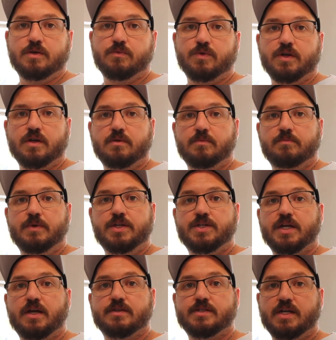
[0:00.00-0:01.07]
and we're going to meet
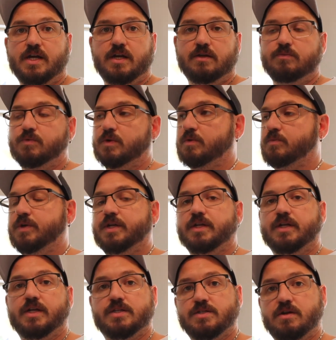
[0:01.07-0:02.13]
you outside where we
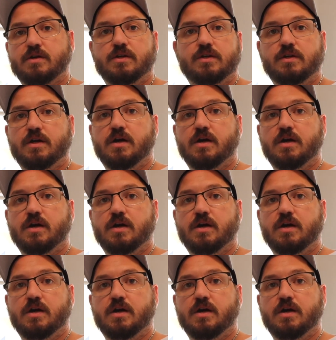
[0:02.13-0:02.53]
can get started